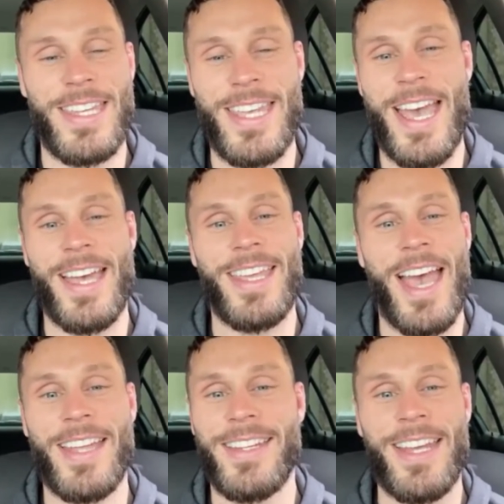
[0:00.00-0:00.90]
Yeah,
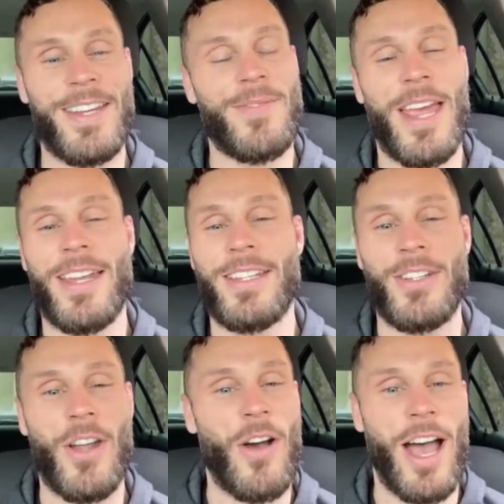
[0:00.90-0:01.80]
I did, man. You
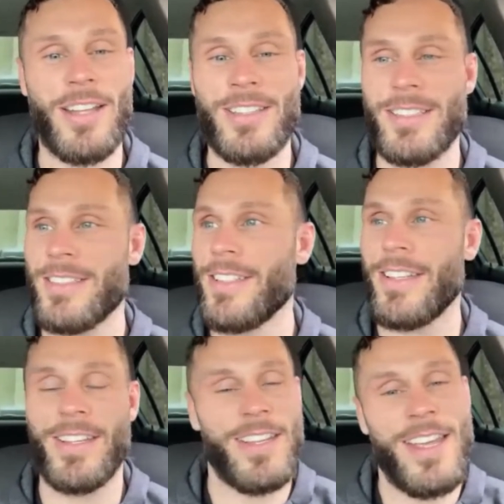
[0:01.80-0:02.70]
know, I just
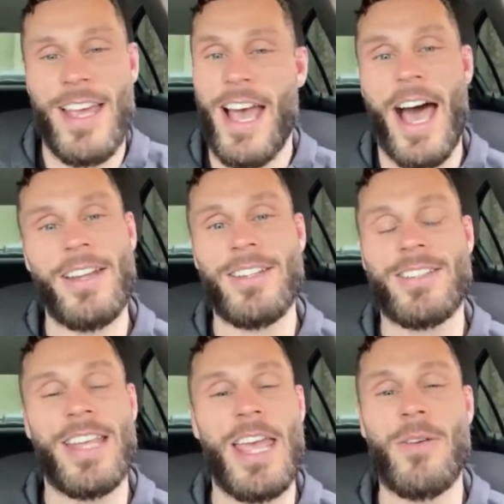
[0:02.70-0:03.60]

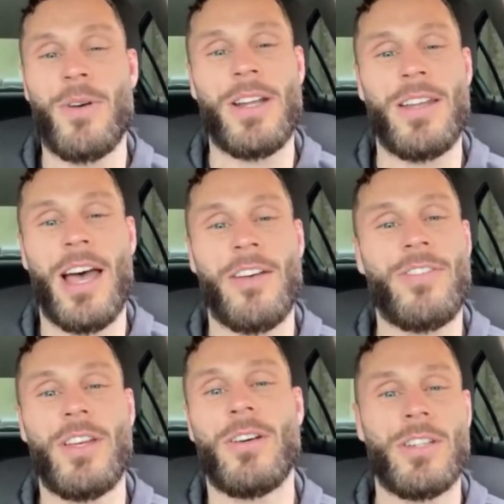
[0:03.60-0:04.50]
say what I
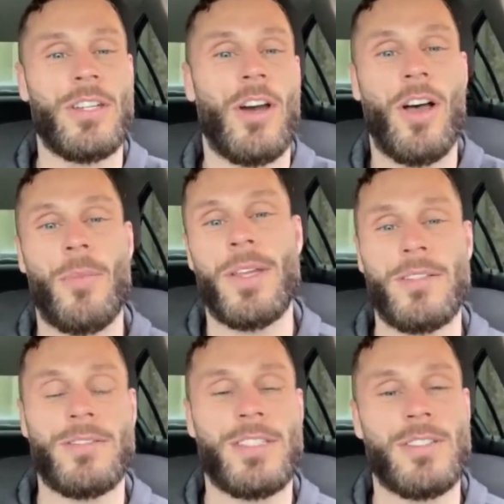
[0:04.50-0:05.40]
feel, you know. I
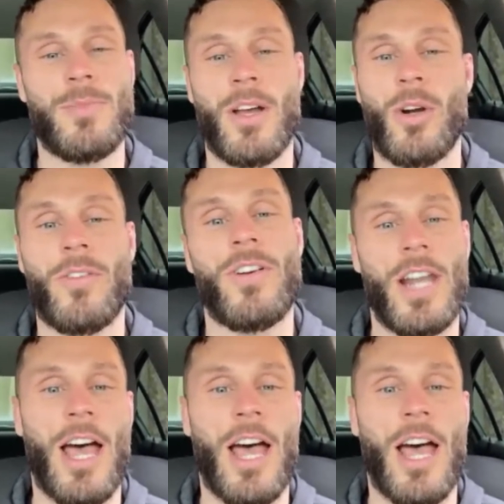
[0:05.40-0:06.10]
mean, she's my girlfriend.